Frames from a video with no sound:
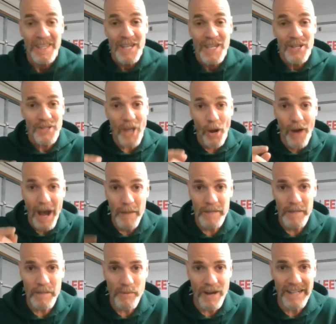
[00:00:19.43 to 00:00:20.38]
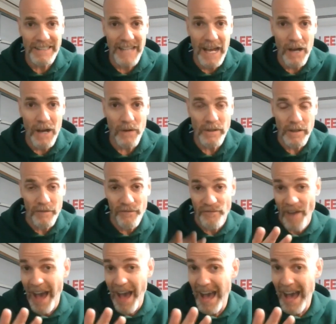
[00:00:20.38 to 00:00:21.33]
so I'm going to break down
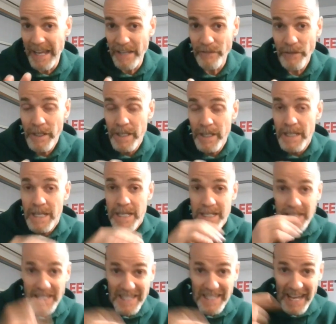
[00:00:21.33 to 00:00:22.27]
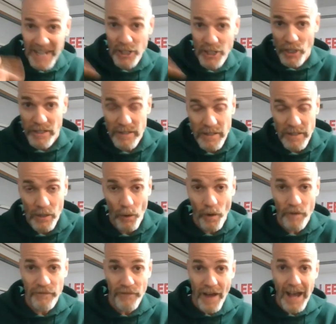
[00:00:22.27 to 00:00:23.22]
5 sections
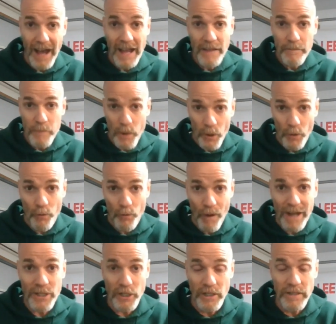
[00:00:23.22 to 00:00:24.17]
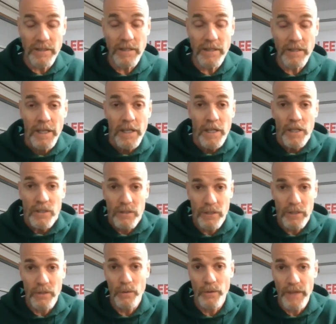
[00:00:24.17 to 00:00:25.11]
or 5 progressions
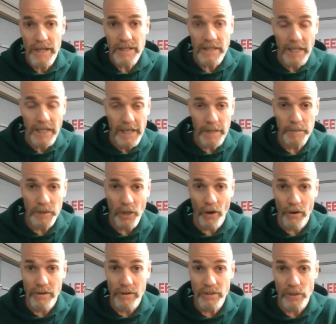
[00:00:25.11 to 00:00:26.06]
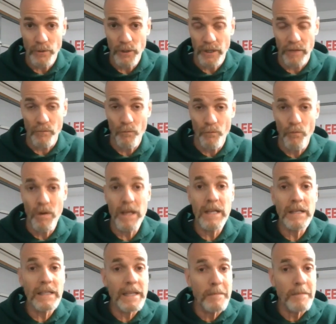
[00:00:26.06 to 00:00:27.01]
to this hip turn so you can
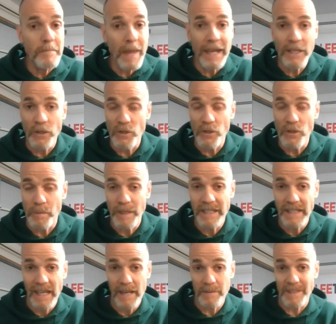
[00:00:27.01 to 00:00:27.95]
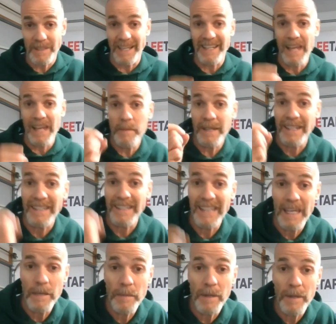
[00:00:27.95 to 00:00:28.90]
really make your speed camps dynamic. And
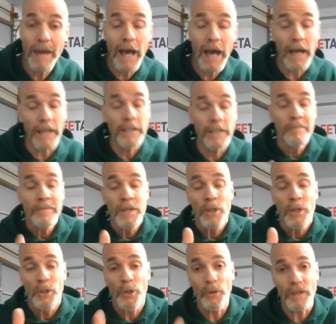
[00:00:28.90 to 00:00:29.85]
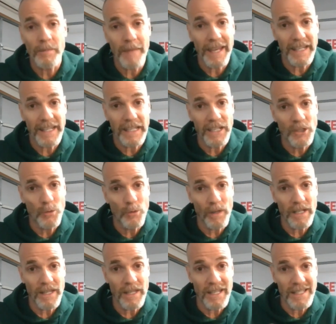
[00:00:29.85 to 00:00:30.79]
keep in mind, you can make each
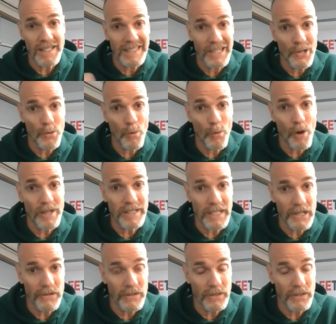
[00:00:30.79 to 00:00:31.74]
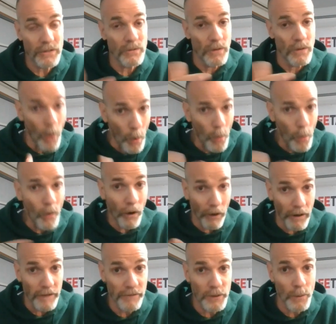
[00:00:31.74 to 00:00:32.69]
one of these a tier 1, tier 2,
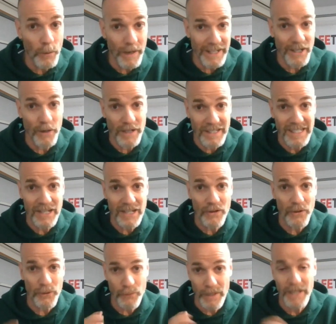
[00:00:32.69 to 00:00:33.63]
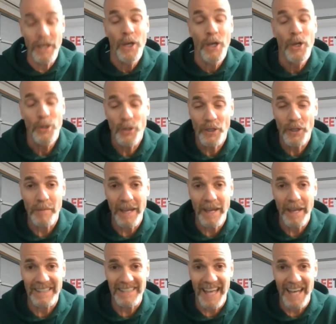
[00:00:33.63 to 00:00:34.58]
or if you want to go to tier 3, you can
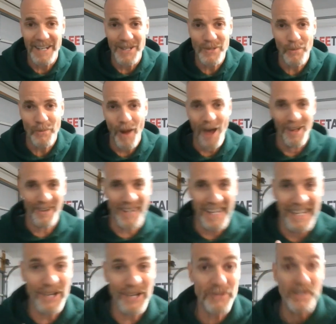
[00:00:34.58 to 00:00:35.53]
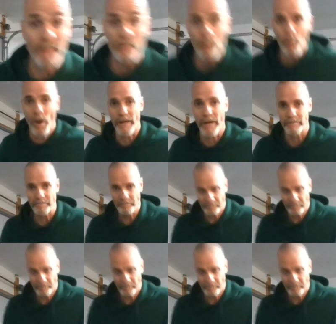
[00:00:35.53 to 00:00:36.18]
make it that as well. Okay, here's number 1.